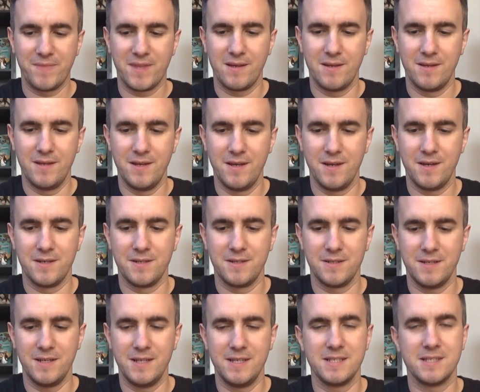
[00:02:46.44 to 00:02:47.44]
yeah,
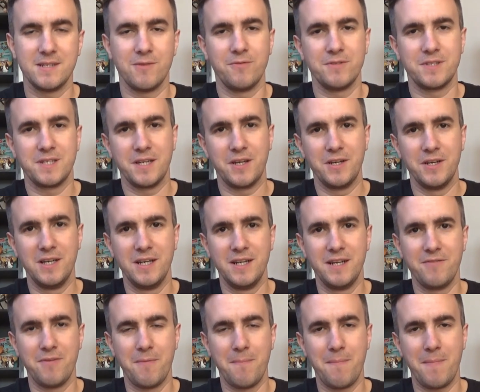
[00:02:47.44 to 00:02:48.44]
he's obviously going to
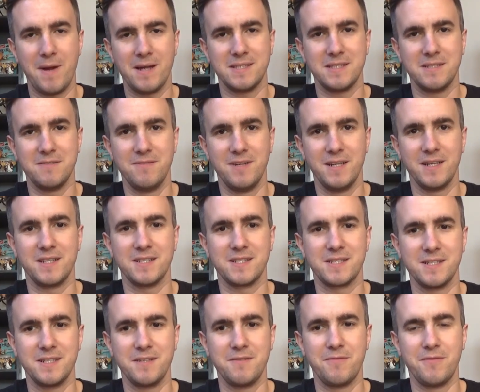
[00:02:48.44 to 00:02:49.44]
leave a massive
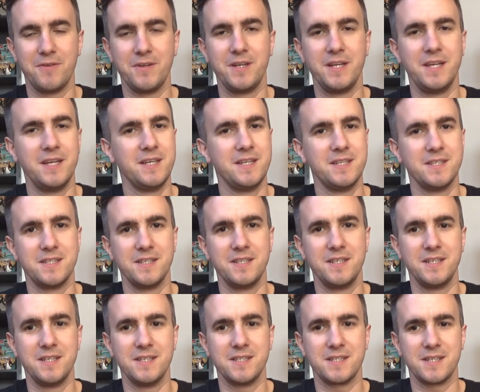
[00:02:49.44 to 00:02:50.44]
legacy for years and
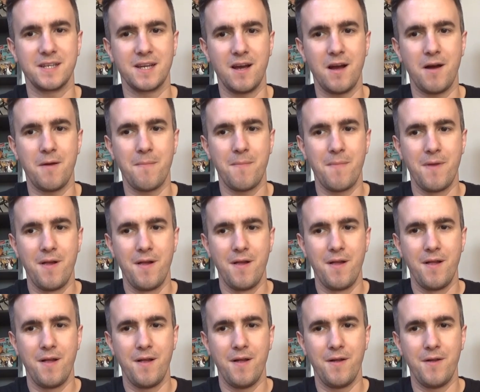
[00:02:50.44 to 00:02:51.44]
years to come.
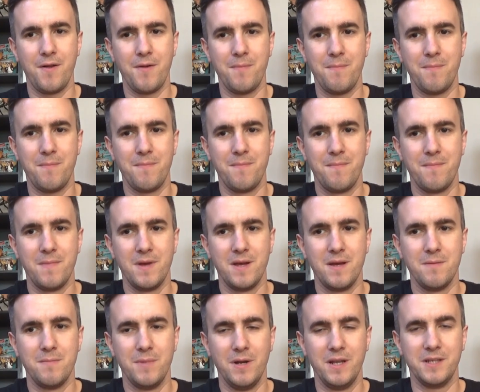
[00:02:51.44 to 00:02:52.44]

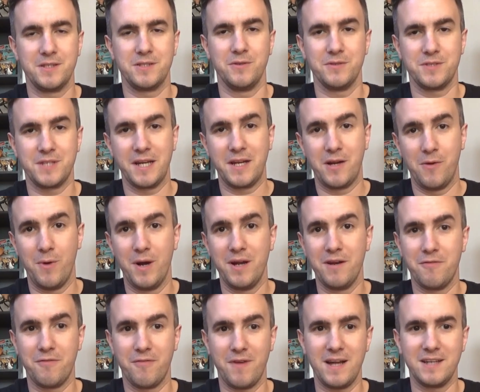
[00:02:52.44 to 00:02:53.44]
But let's not take away the
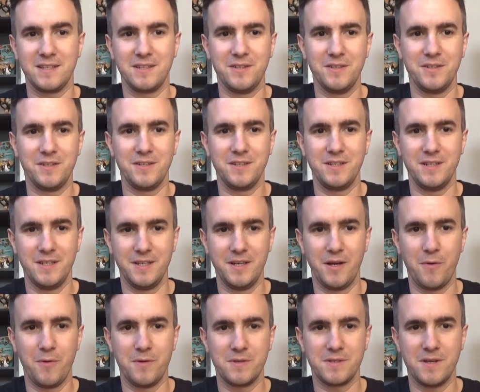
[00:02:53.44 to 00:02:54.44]
fact that, you
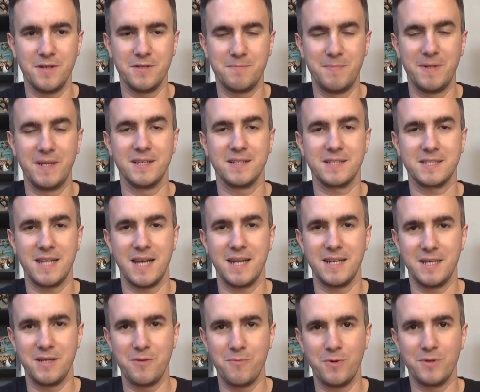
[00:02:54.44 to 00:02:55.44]
know, as big as Stan
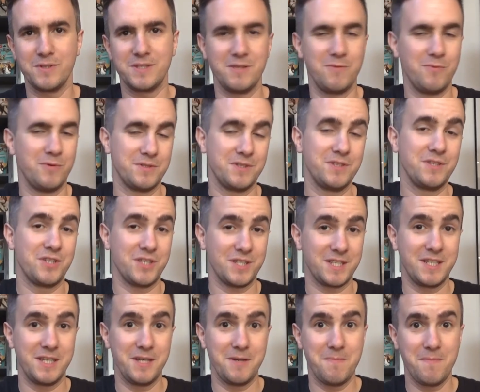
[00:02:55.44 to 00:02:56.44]
Lee was, it wasn't
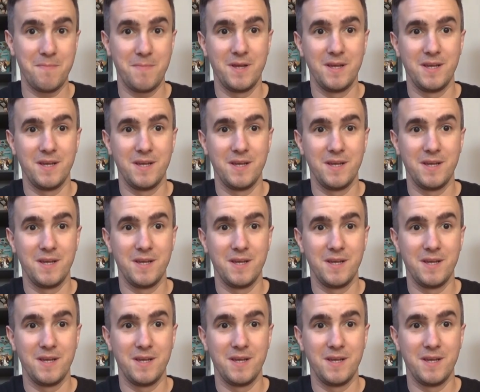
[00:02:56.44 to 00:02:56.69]
just him.